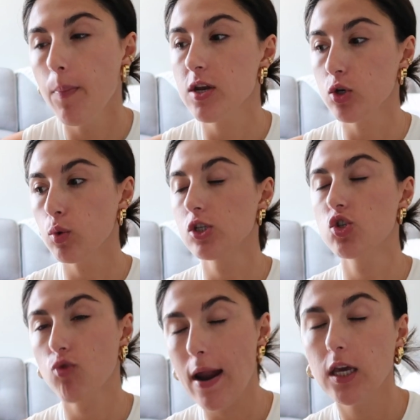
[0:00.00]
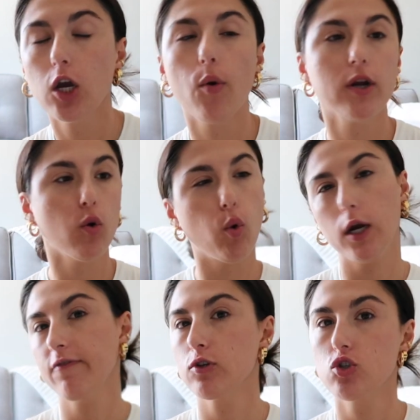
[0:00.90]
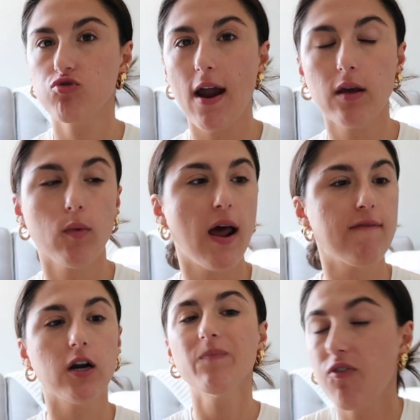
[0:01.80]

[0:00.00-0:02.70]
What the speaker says: and you are dreading going to work, if you're dreading whatever.